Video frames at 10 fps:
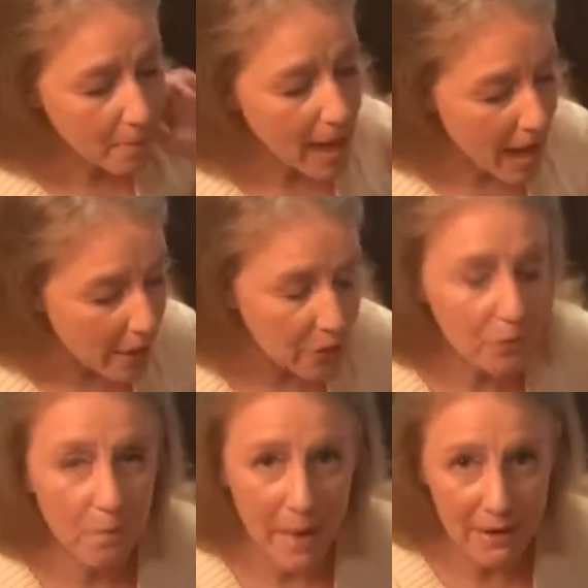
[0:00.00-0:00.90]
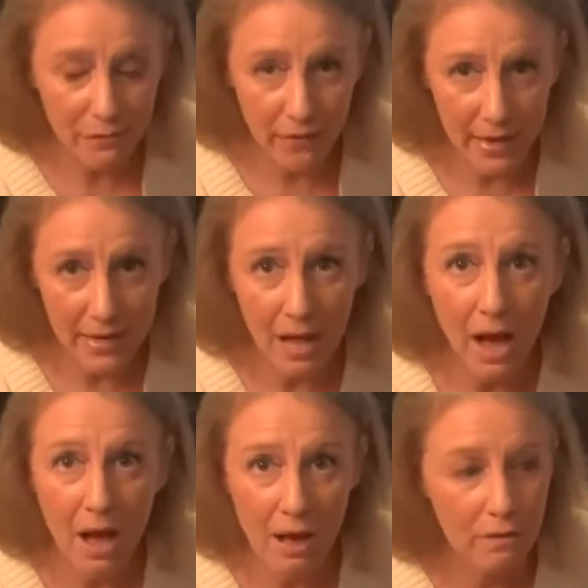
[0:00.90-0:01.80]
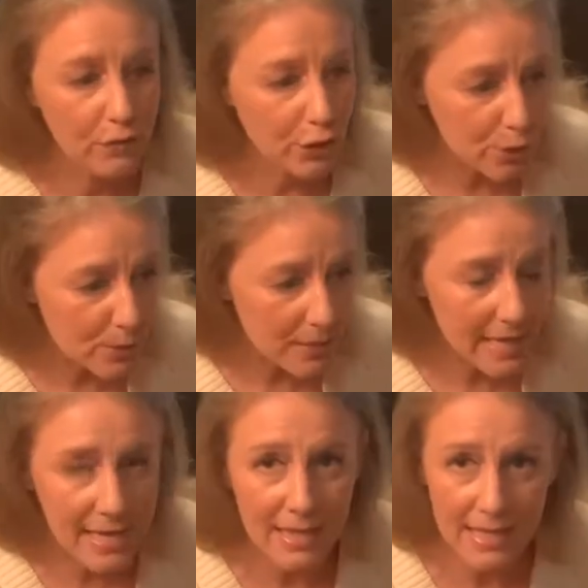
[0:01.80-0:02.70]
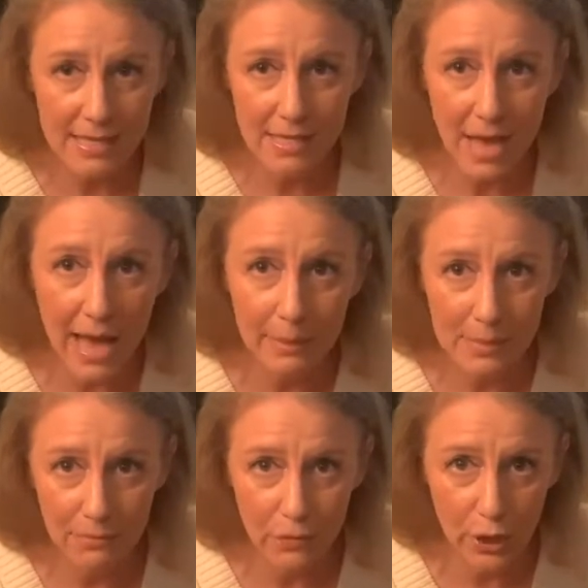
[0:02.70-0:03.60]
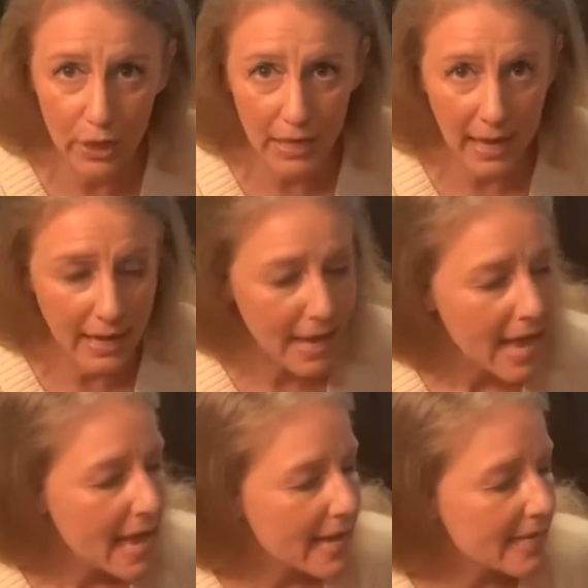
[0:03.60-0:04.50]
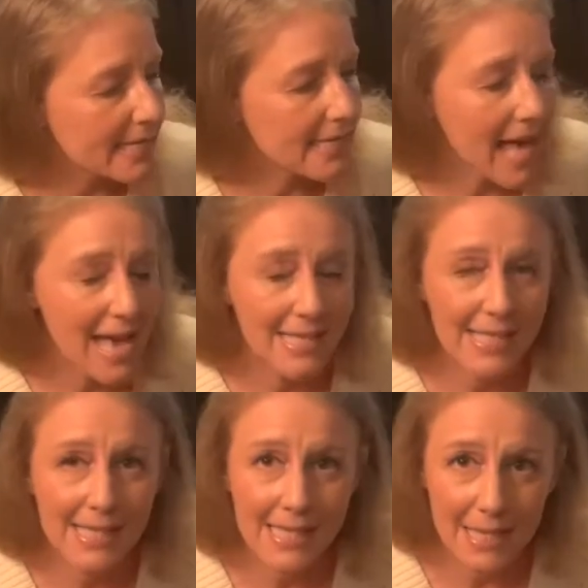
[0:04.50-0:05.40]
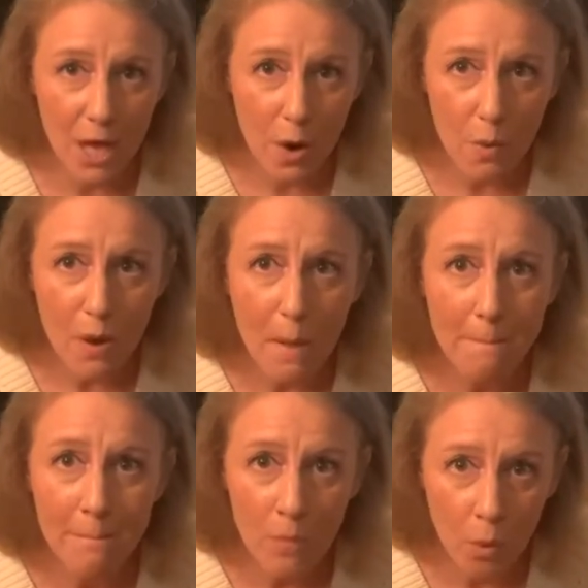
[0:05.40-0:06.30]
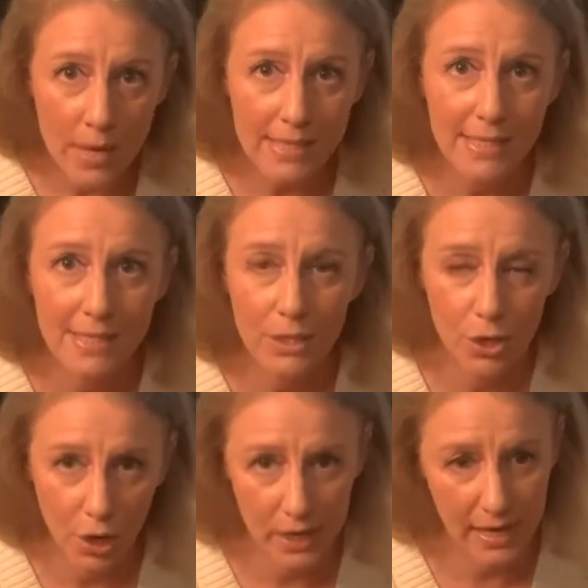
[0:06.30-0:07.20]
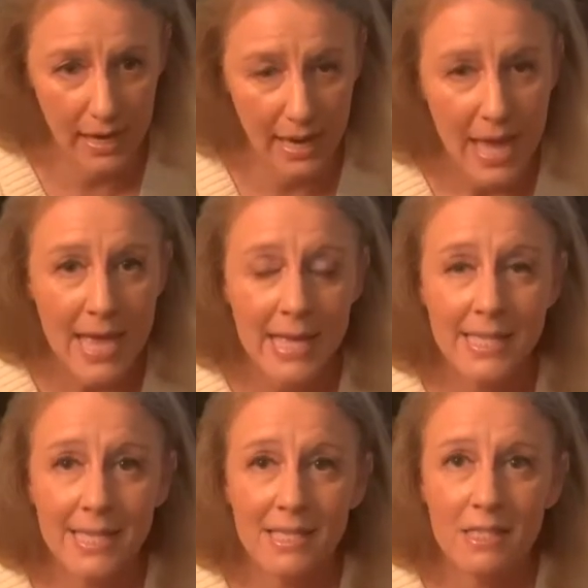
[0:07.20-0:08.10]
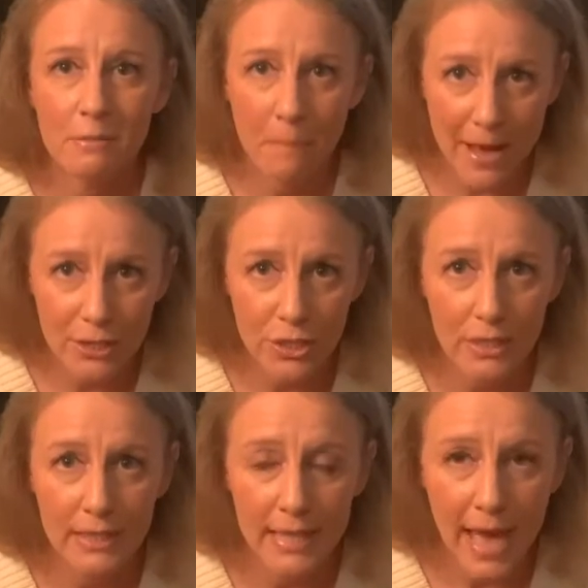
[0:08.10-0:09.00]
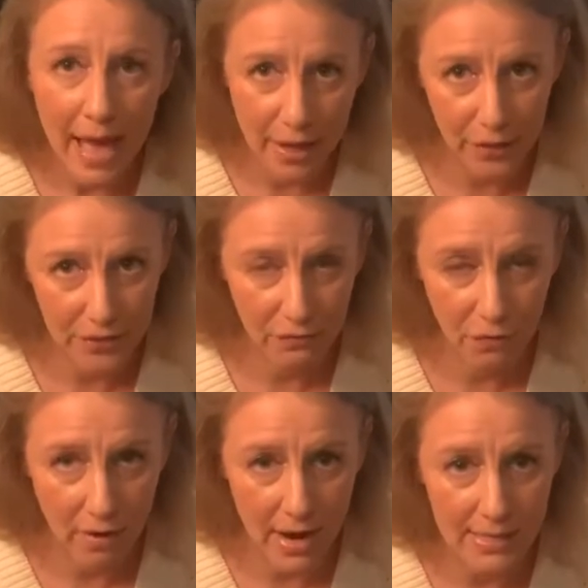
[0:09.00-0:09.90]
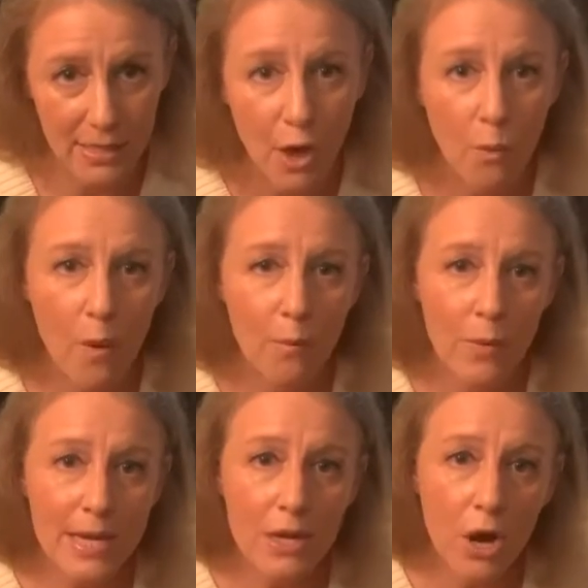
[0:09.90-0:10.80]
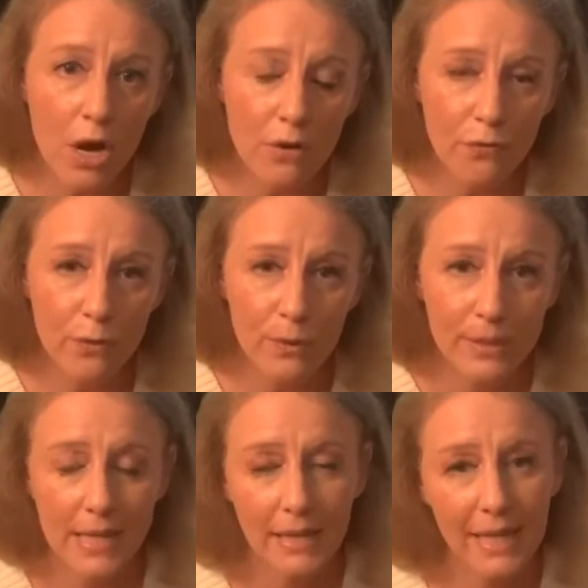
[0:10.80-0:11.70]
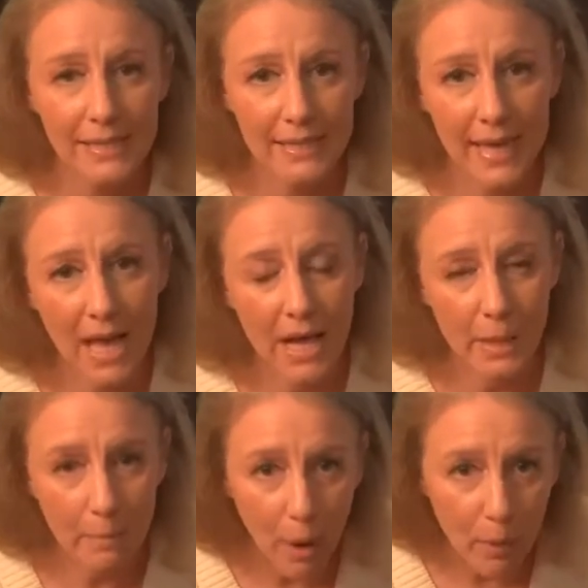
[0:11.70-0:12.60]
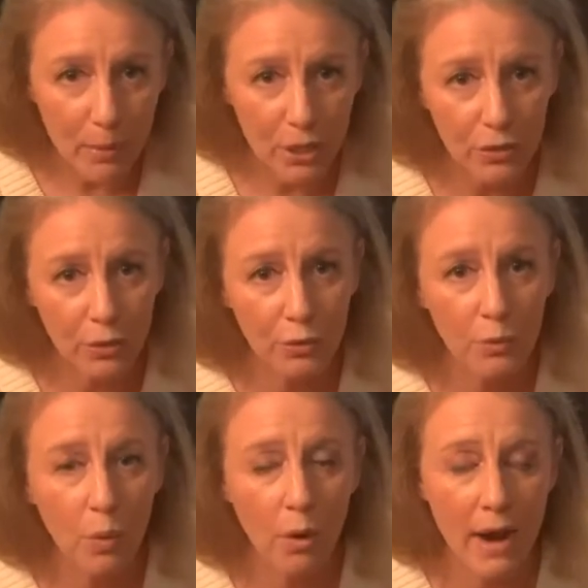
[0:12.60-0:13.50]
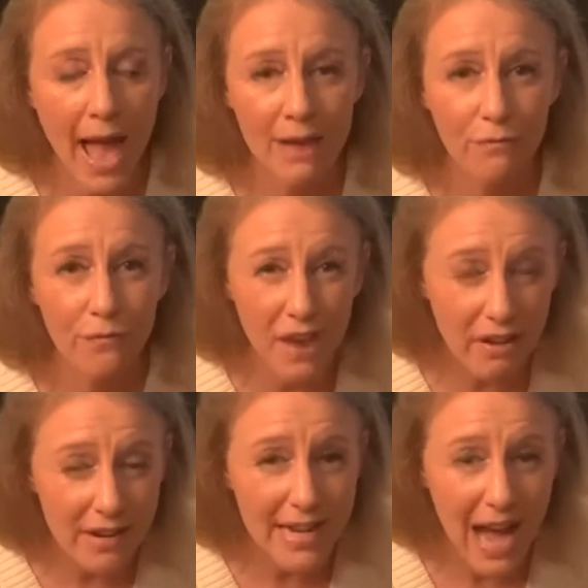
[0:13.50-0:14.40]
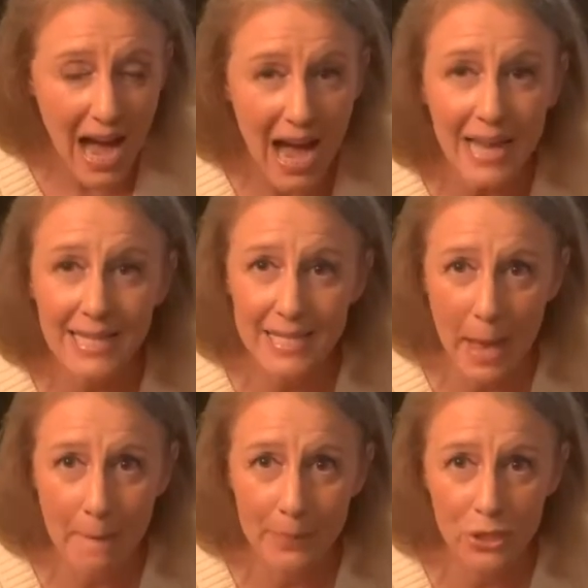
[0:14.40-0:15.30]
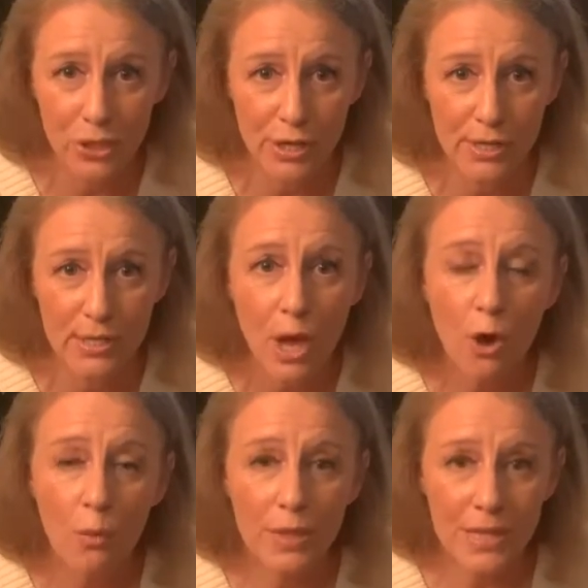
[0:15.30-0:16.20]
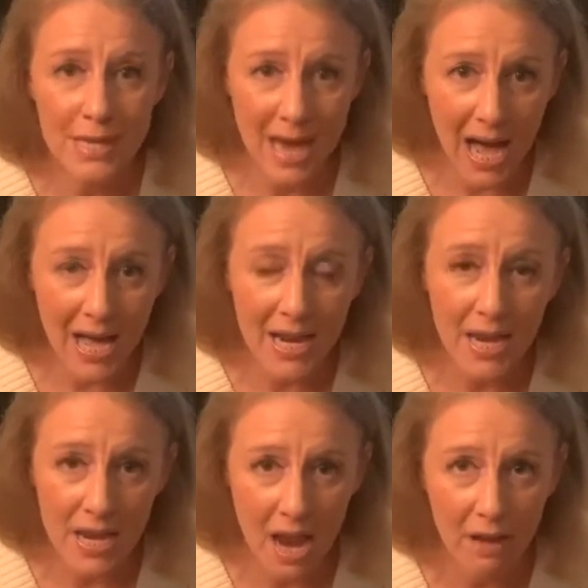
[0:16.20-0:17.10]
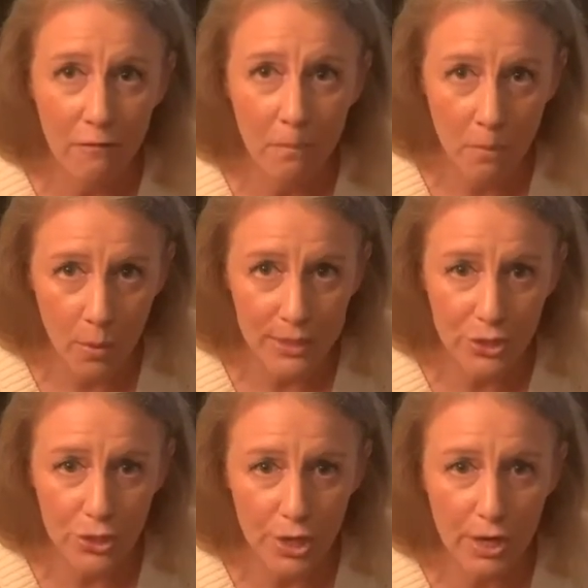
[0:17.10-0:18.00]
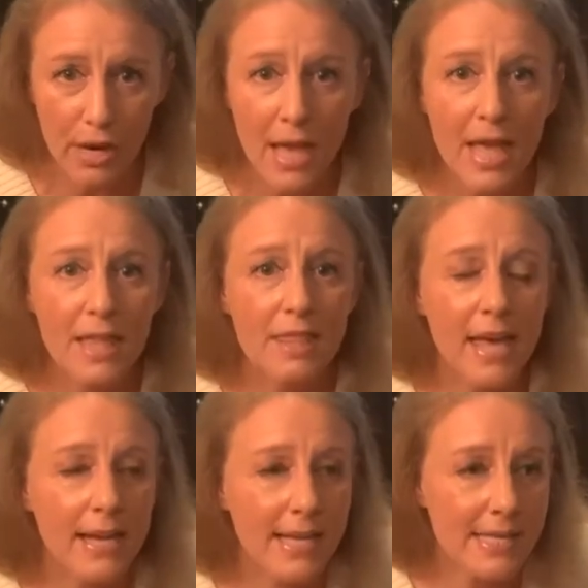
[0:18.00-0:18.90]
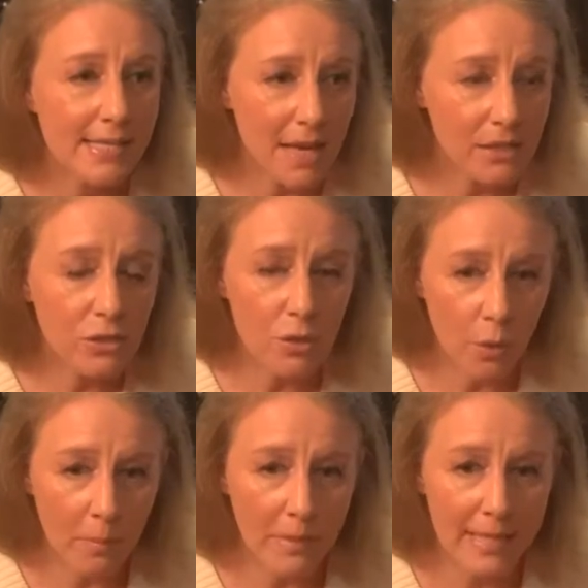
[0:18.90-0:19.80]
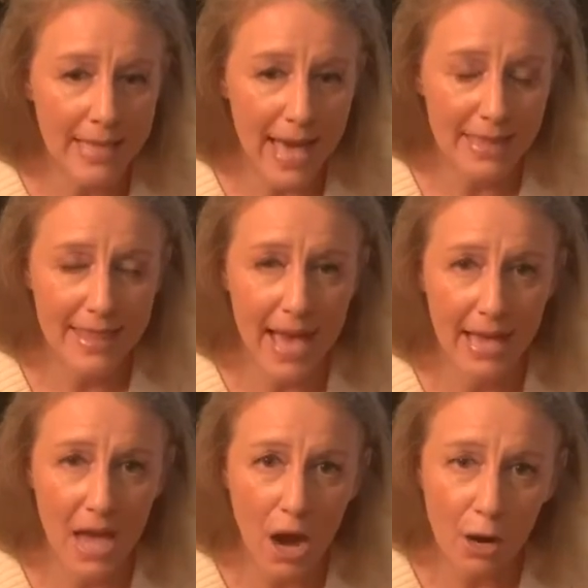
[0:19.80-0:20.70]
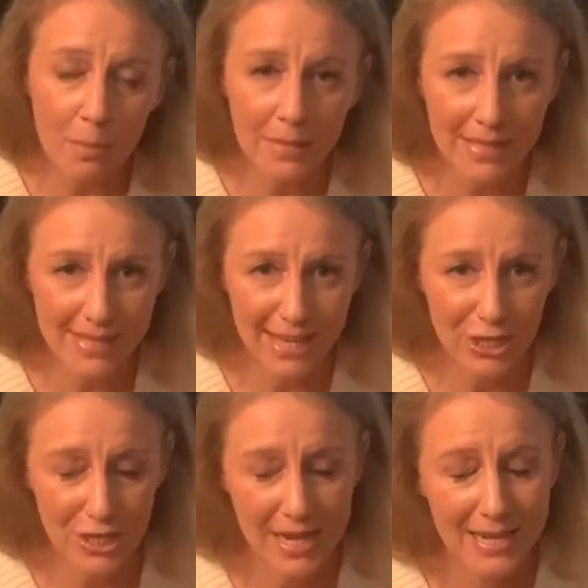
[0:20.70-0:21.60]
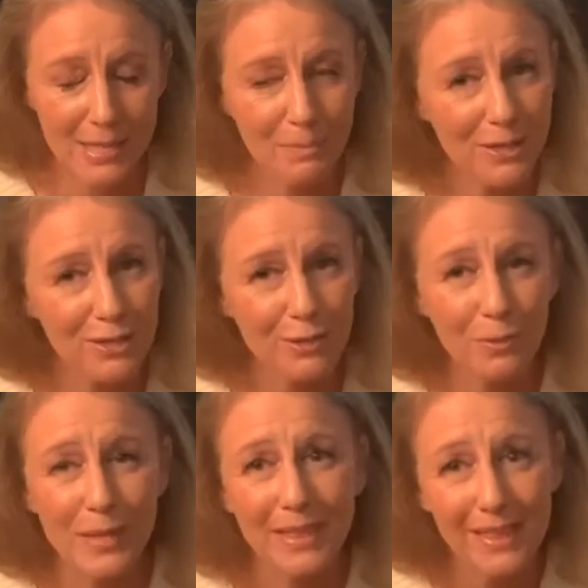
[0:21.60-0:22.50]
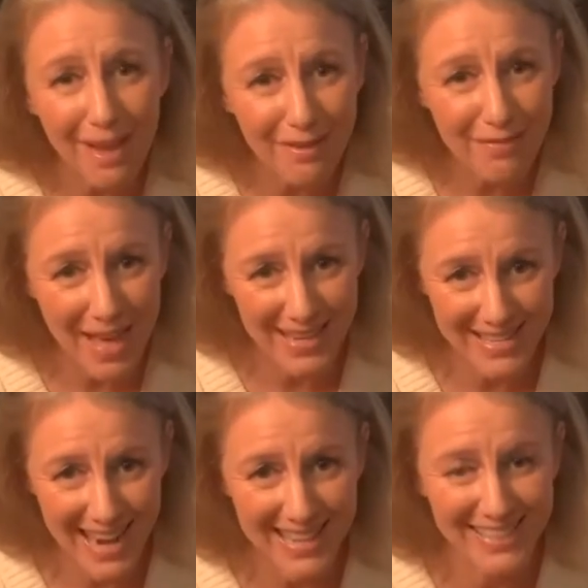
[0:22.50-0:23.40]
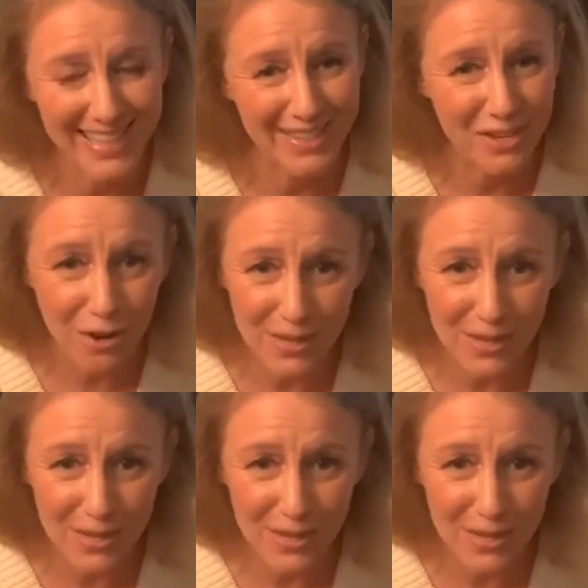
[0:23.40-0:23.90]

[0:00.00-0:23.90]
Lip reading: health benefit of using these types of cooking is that slow, moist cooking is especially healthy for us. When we cook foods, let's say on a barbecue or at very high temperatures with not enough moisture, then it does normally get that caramelization. And as much as we love that taste, I know it's a